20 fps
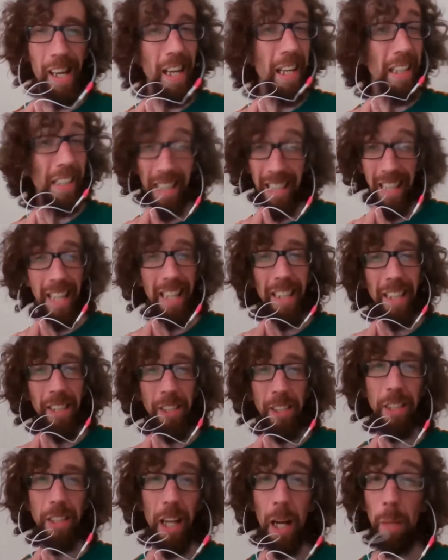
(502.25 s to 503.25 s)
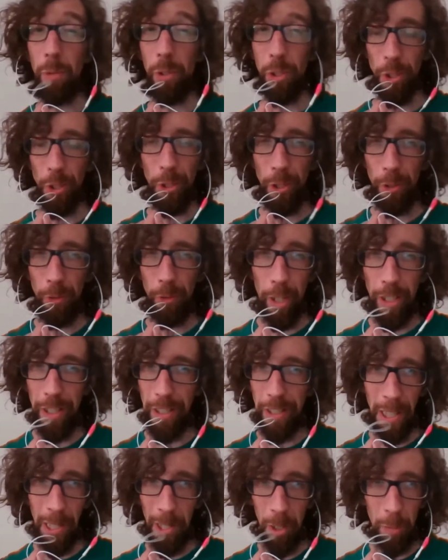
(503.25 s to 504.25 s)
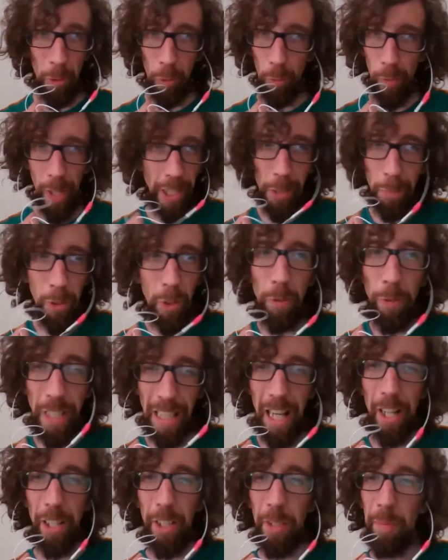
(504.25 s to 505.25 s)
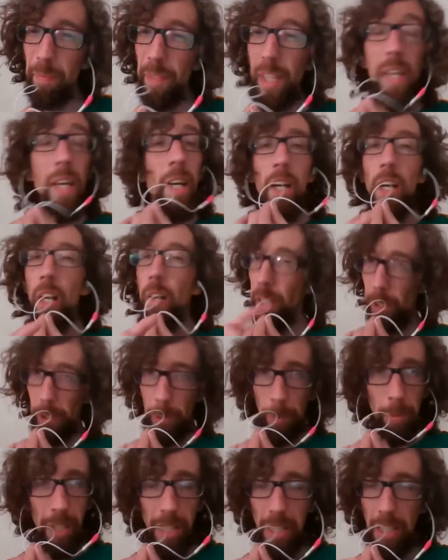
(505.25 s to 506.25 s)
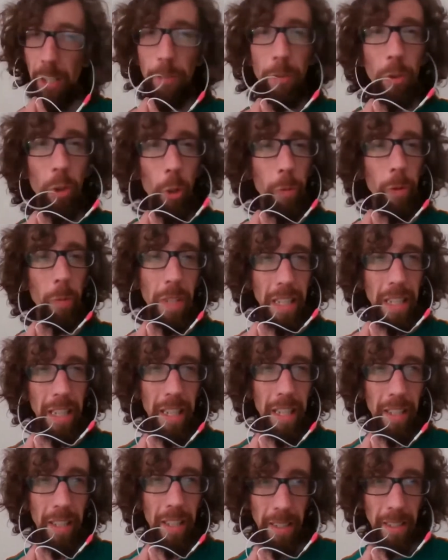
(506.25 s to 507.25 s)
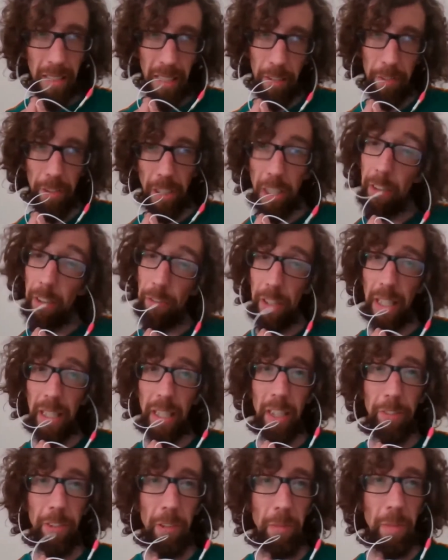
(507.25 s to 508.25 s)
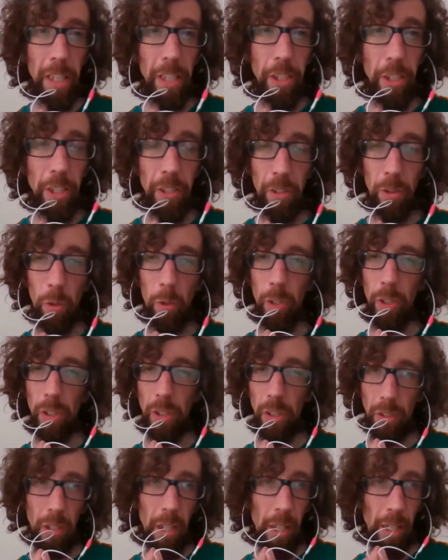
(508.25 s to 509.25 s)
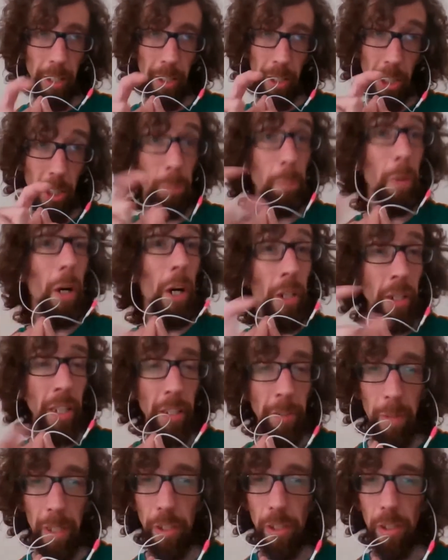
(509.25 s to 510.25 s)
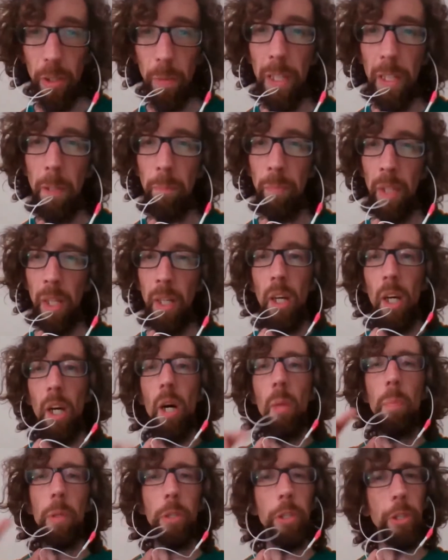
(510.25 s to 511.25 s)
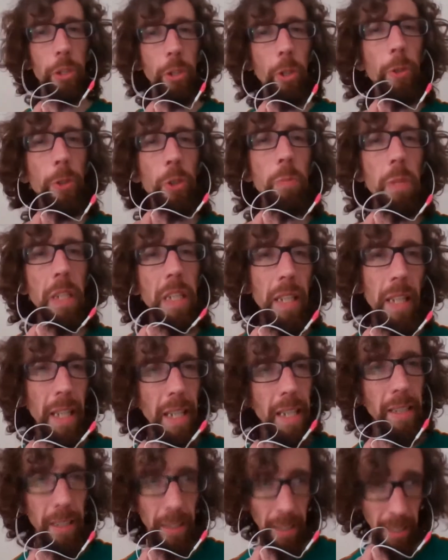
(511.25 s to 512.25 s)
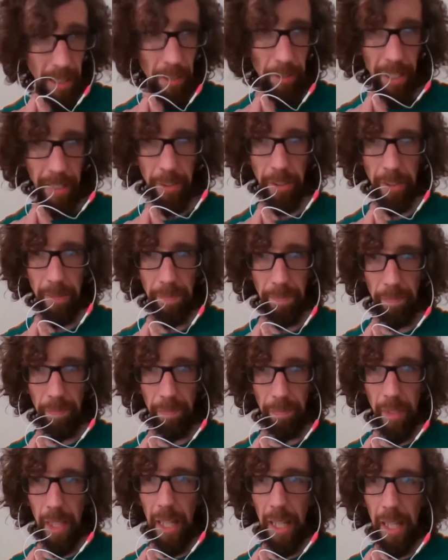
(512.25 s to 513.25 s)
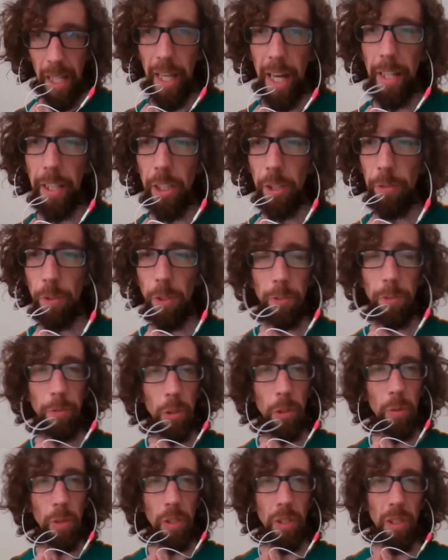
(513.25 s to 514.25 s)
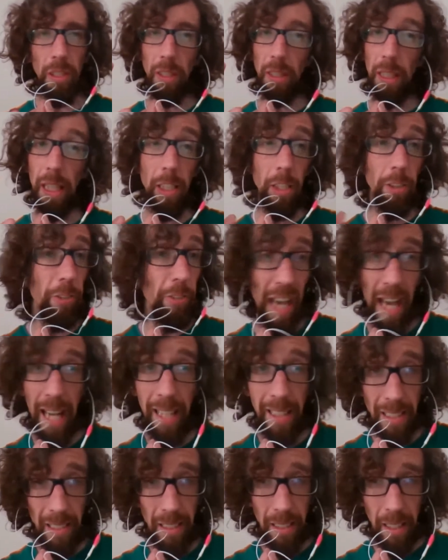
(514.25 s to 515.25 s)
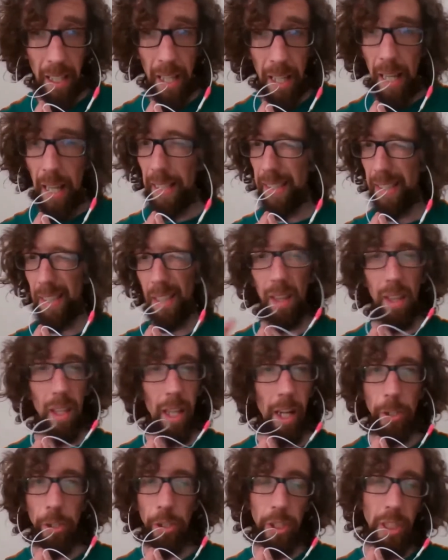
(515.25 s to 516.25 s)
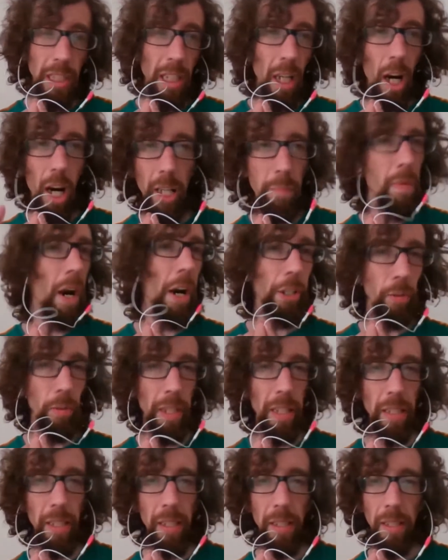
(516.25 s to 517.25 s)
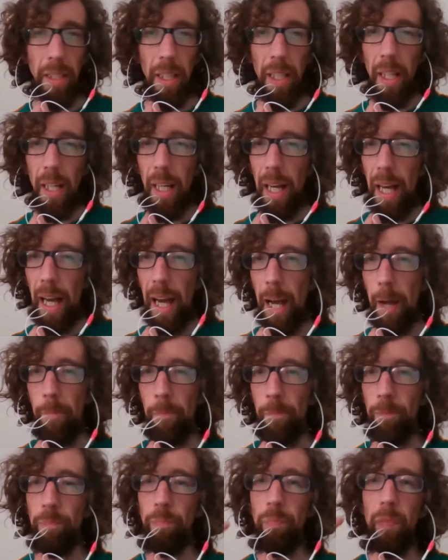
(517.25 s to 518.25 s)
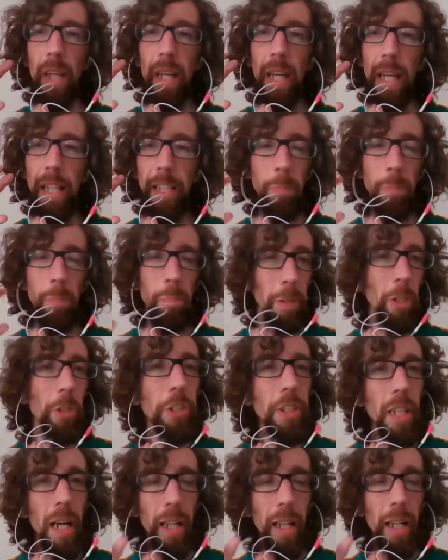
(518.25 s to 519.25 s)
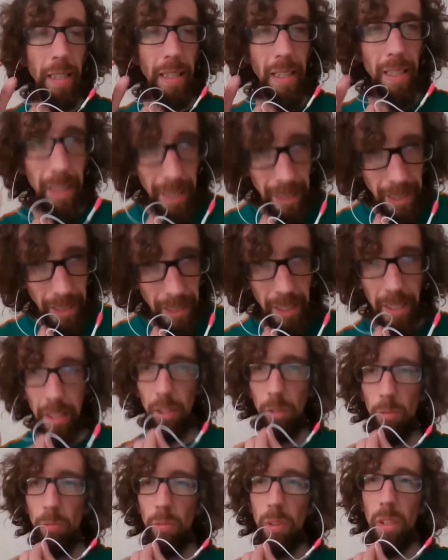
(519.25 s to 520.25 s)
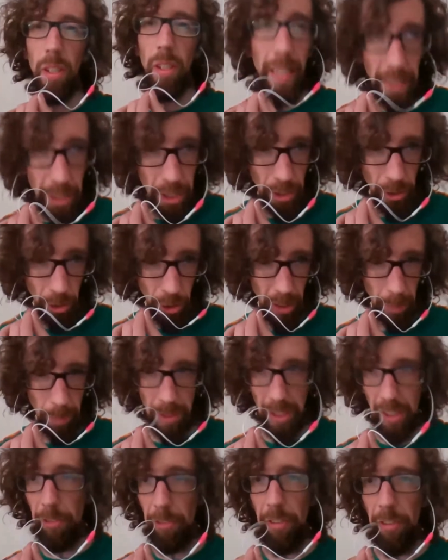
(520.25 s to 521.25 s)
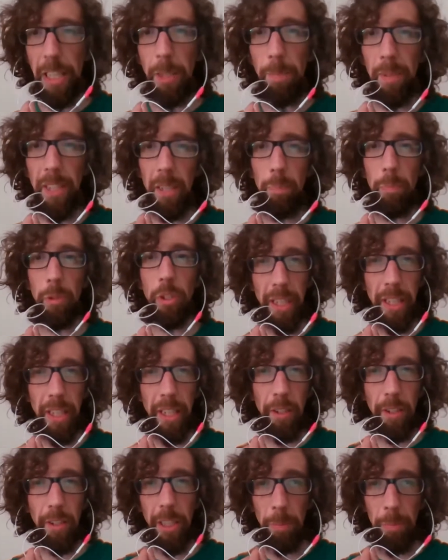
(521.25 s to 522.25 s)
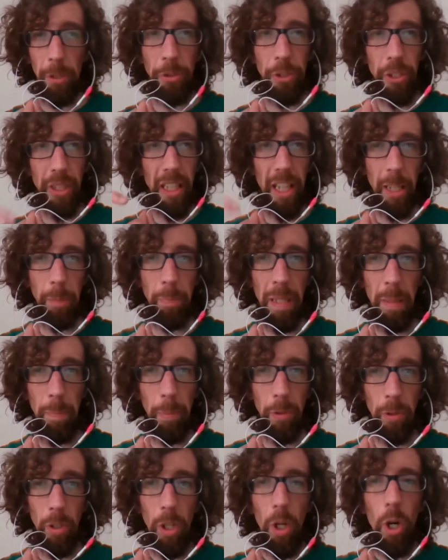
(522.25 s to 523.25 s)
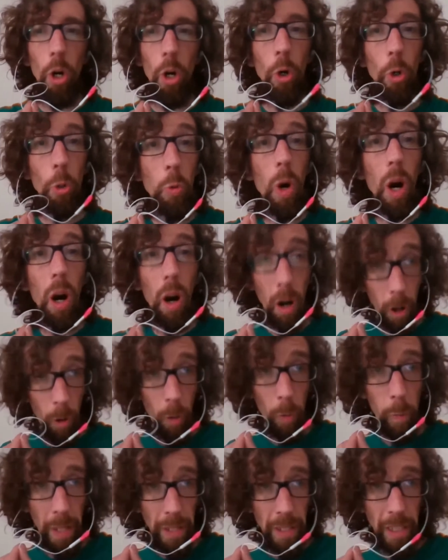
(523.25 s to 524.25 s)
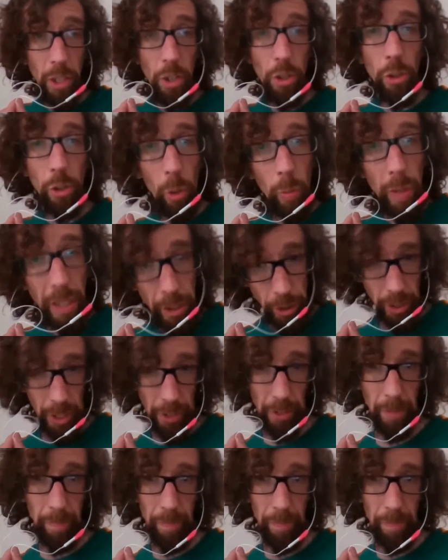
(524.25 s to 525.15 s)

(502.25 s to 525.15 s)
Canadians, I'm sure you've read a terrible Rex Murphy column. There's plenty of corporate media that is giving you fake information or spun information as well. But the social media is a key vector. And that is for a few reasons. It's fast. It's largely unmoderated. It is built on existing relationships. And Facebook in particular is built to connect people who already know each other.